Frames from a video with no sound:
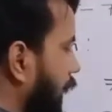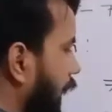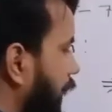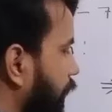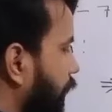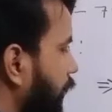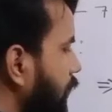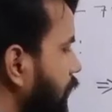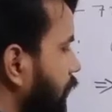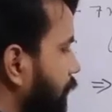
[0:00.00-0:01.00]

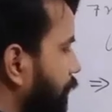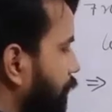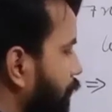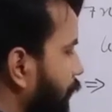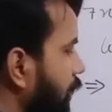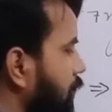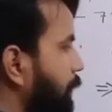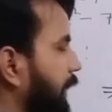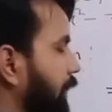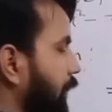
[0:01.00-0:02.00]
alpha plus
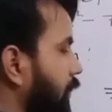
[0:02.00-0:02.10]
beta